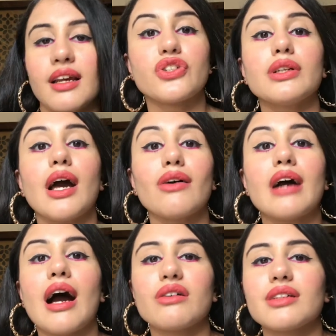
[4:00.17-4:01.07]
So now,
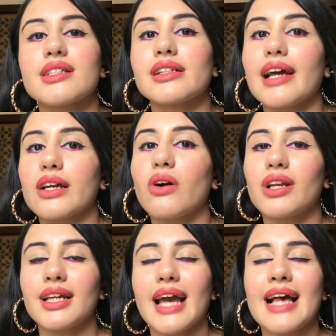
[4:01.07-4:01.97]
how does
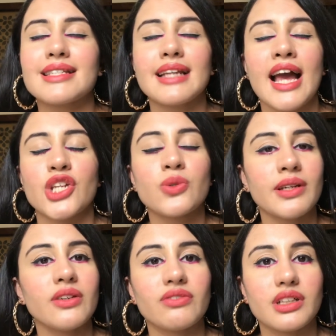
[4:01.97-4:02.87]
glycolic acid
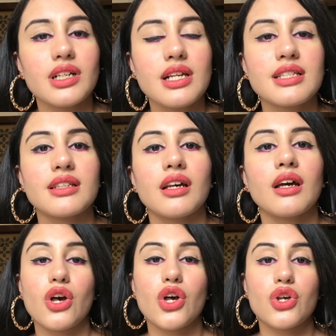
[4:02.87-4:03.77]
actually works?
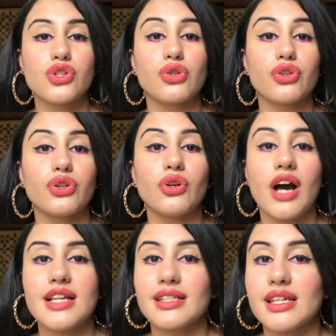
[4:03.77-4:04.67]
So, you know,
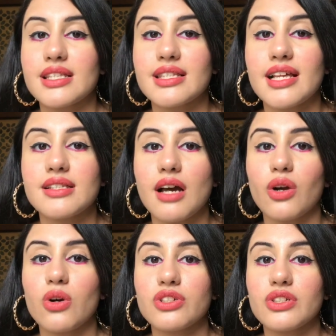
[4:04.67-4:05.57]
our skin cells are
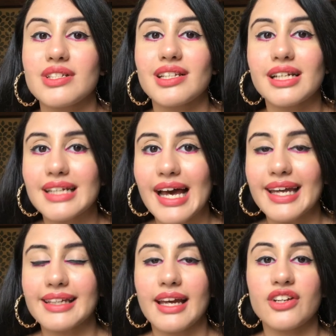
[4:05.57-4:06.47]
continuously
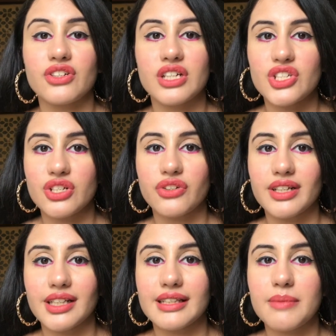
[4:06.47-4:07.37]
dying and
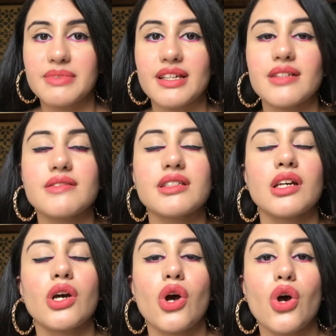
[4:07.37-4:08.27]
regenerating themselves.
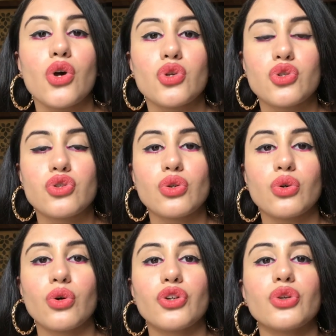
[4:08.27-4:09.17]

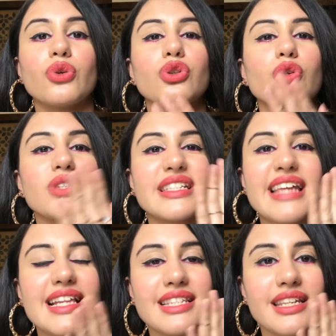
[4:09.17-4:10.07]
So, you know, those
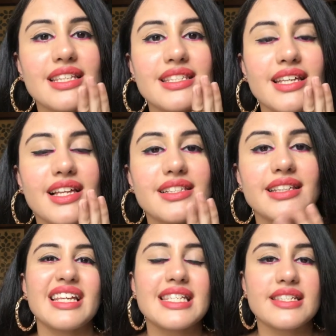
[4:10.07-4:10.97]
dead skin cells,
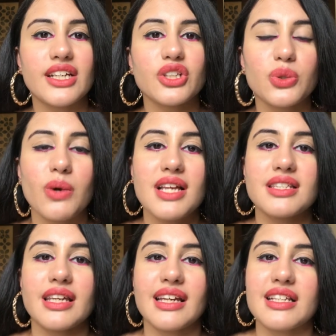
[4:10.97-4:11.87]
they stick to our
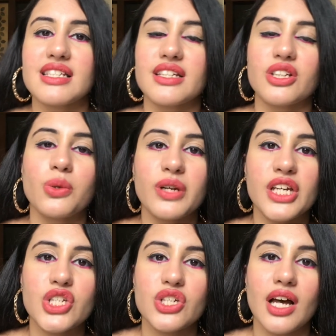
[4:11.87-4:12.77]
skin and stick to
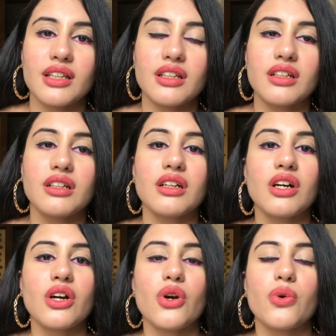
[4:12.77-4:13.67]
each other,
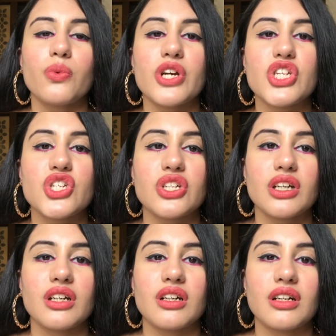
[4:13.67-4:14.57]
which
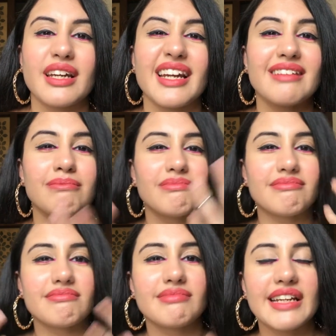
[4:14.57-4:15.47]
can
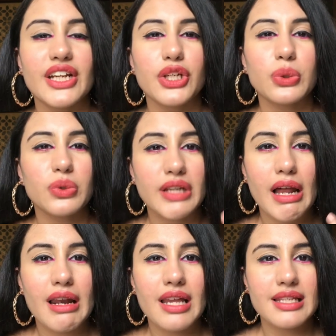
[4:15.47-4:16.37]
lead to
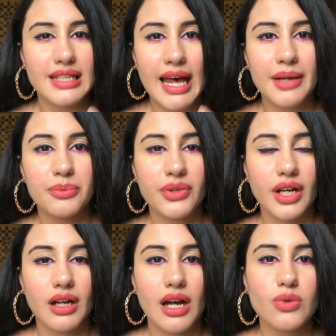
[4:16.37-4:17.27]
dullness and
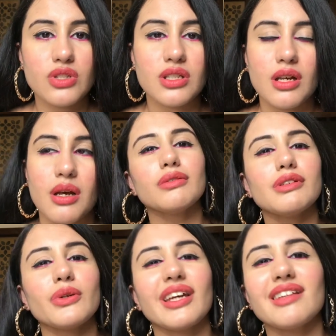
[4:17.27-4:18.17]
breakouts.
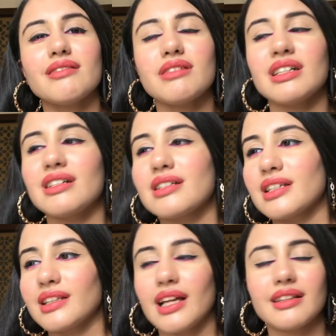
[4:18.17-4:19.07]
You can
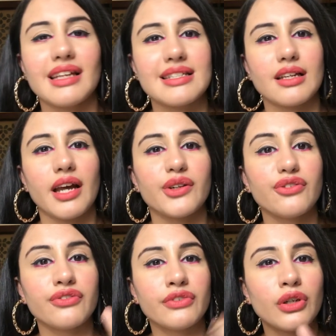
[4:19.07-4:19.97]
say that there's a kind
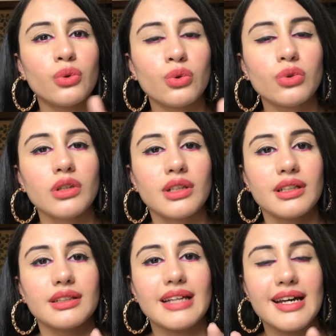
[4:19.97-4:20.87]
of glue
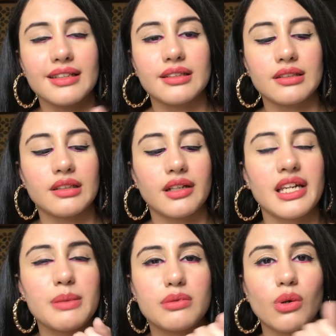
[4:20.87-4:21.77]
that
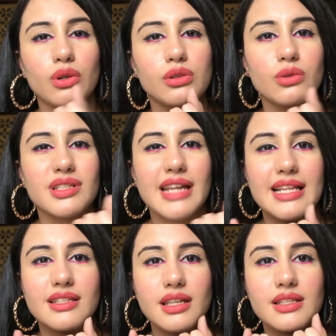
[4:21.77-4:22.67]
keeps all those
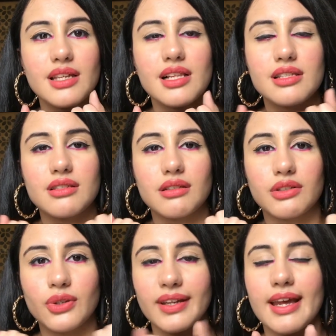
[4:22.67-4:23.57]
dead skin cells
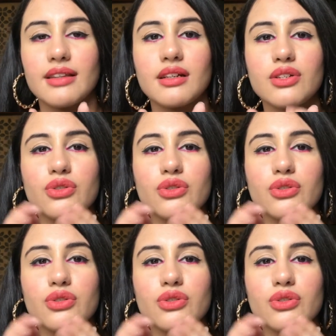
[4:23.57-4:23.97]
together.